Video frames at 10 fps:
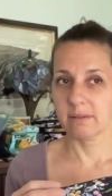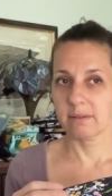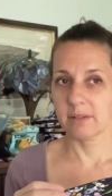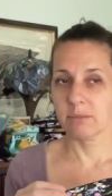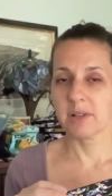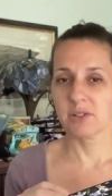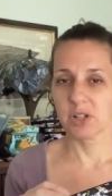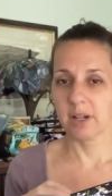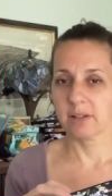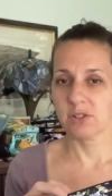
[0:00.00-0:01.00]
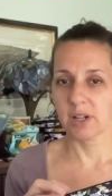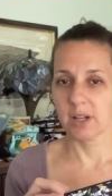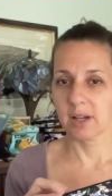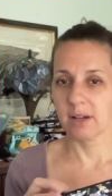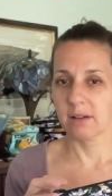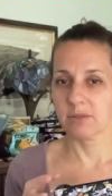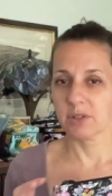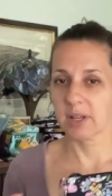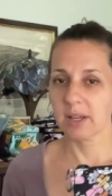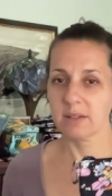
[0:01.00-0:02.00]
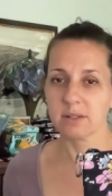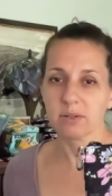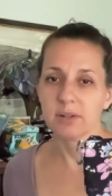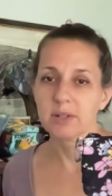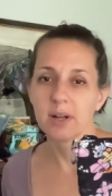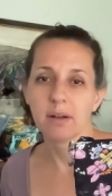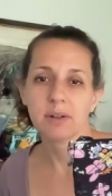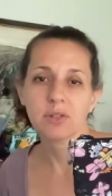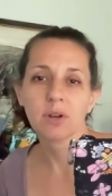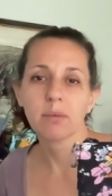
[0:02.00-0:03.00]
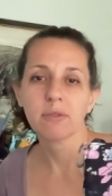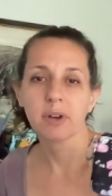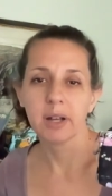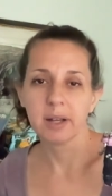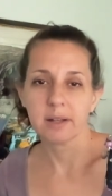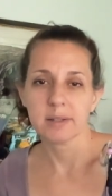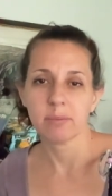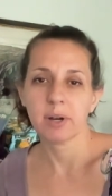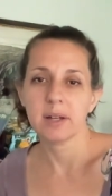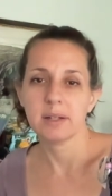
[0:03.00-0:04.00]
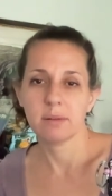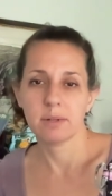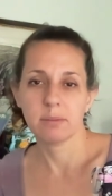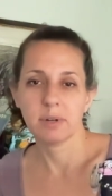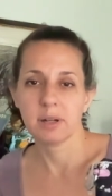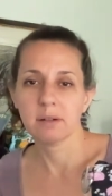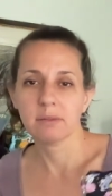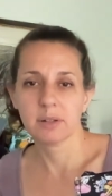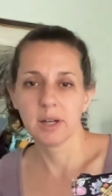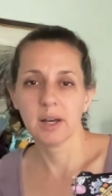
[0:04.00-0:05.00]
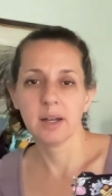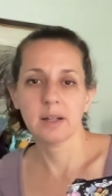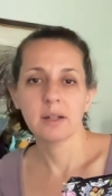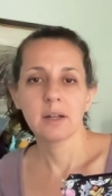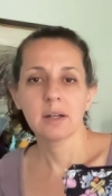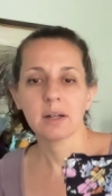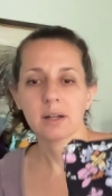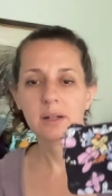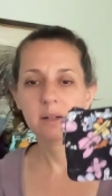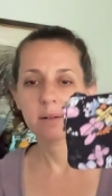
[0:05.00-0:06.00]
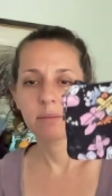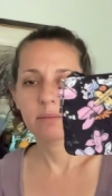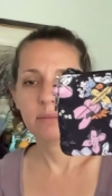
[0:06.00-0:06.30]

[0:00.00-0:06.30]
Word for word: It was challenging. I was looking in stores and having trouble finding a zip ID with a butterfly um,